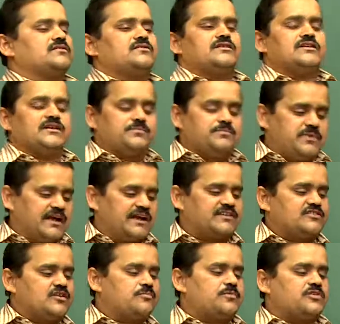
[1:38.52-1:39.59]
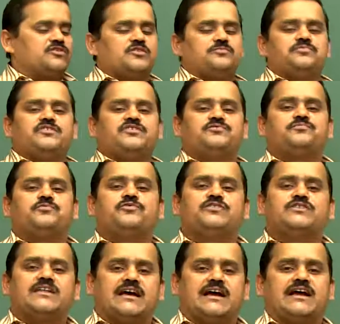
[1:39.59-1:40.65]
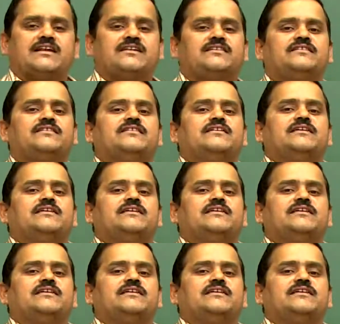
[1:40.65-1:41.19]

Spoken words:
It based upon the principle that